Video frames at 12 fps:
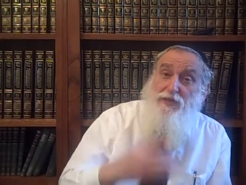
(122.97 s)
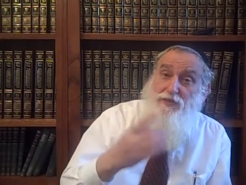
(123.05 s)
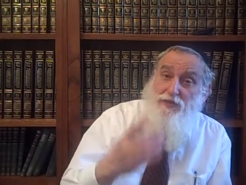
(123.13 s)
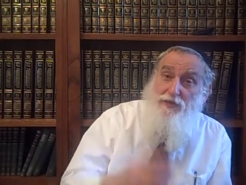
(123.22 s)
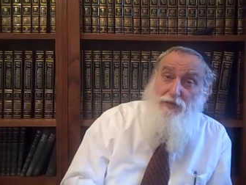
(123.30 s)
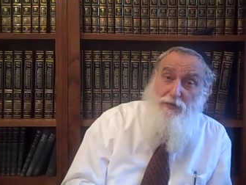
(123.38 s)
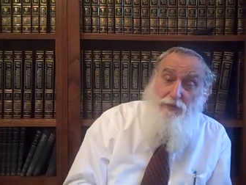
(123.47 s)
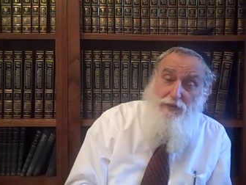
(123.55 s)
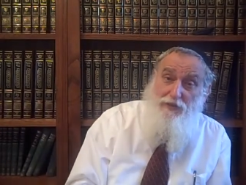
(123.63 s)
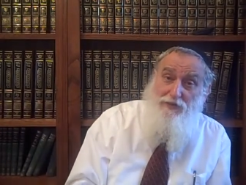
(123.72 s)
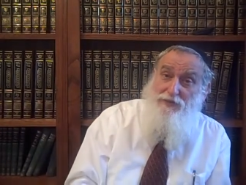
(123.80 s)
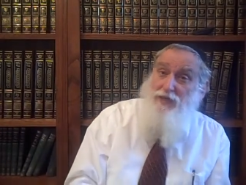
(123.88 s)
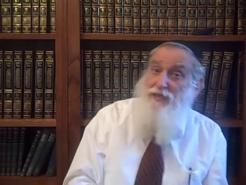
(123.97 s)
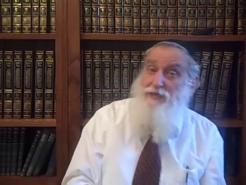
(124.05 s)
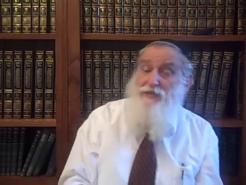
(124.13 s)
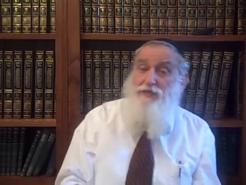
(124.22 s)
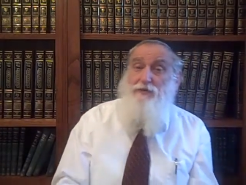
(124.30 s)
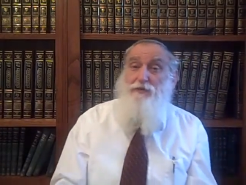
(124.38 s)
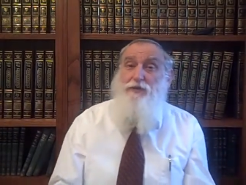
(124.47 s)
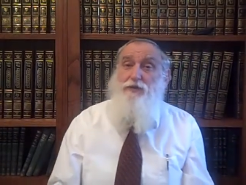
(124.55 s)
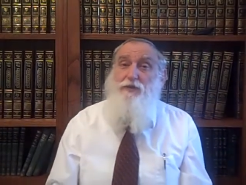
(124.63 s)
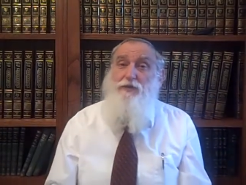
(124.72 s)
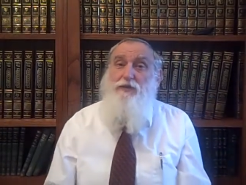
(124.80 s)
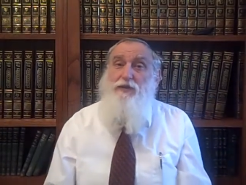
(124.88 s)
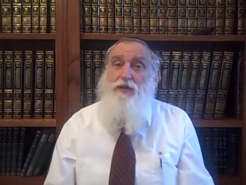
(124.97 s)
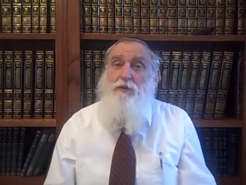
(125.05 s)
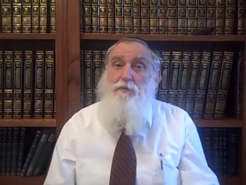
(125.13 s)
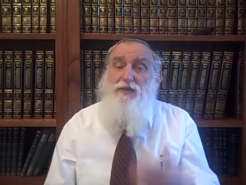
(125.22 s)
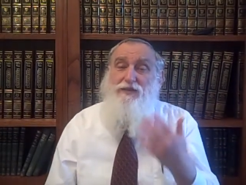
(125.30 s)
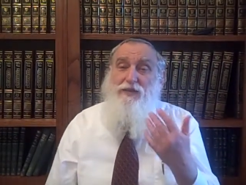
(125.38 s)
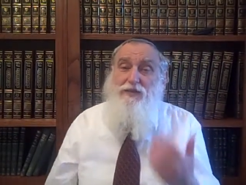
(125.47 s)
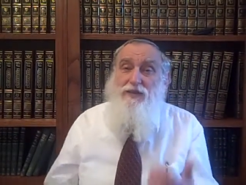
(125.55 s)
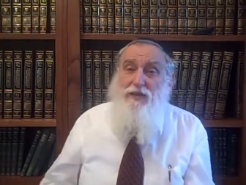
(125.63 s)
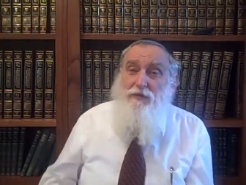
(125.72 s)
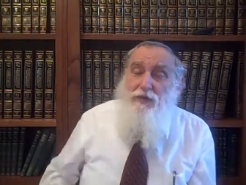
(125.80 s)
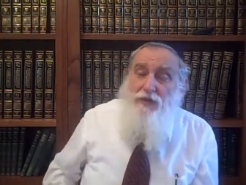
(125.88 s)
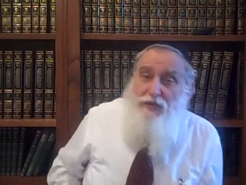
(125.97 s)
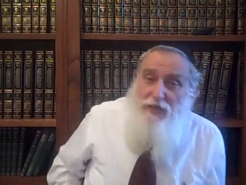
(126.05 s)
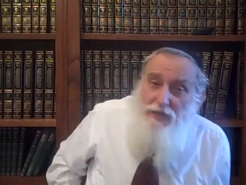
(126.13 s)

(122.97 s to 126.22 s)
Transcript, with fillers: And it's a theory. It's a nice theory. But the theory